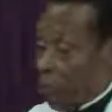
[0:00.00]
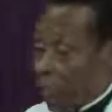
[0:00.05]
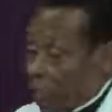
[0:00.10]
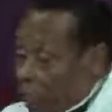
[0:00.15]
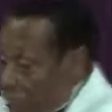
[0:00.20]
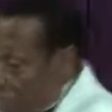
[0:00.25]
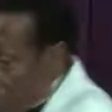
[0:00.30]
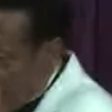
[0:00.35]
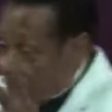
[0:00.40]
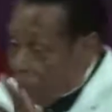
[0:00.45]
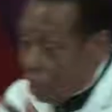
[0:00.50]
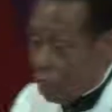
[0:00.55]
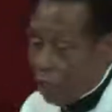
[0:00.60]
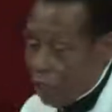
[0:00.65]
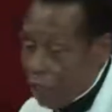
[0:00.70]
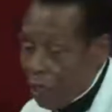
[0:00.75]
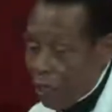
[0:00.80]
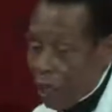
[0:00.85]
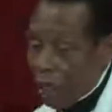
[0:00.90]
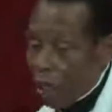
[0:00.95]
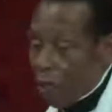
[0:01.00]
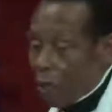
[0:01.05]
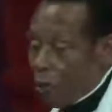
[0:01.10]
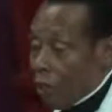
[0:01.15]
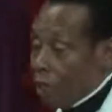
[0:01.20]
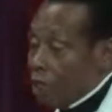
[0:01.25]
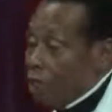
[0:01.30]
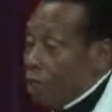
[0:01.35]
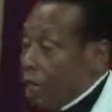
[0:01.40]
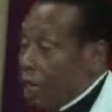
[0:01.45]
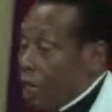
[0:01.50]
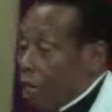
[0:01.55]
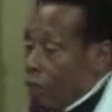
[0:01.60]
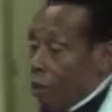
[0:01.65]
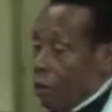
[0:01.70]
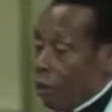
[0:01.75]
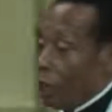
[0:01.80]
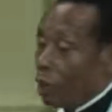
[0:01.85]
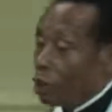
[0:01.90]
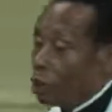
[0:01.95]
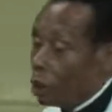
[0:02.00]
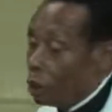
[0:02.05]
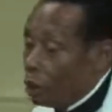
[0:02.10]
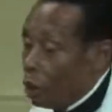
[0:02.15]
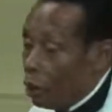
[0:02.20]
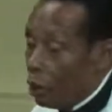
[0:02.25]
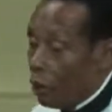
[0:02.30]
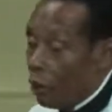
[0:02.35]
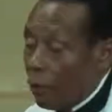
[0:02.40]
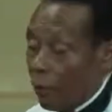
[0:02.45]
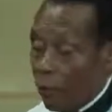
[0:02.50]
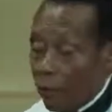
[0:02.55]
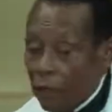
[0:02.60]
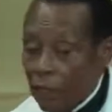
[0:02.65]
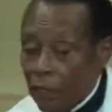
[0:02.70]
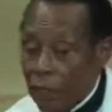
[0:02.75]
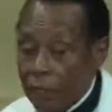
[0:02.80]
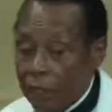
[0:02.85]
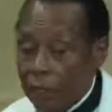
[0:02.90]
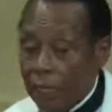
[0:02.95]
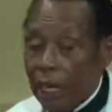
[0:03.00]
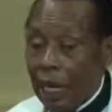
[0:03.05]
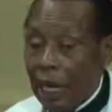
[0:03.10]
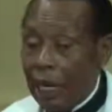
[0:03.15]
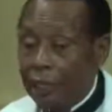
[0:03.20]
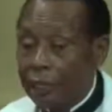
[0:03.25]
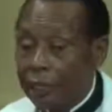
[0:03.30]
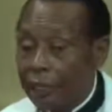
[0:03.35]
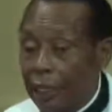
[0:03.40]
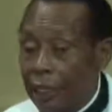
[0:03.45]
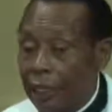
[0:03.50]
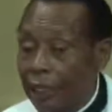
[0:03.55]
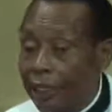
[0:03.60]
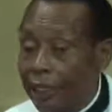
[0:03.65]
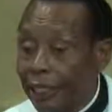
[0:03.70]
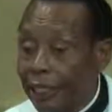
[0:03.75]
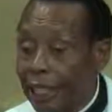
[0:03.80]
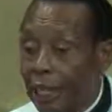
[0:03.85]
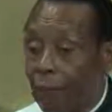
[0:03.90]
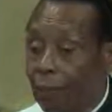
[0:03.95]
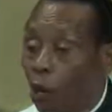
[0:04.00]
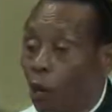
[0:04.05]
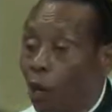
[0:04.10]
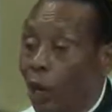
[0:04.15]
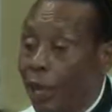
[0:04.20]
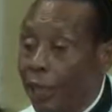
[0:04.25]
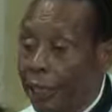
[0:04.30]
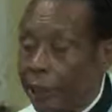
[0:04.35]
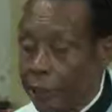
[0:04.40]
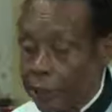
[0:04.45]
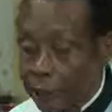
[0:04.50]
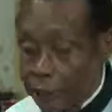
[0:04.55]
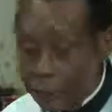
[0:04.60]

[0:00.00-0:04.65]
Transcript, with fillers: big things, what, the, uh, what to do? The answer is keep quiet.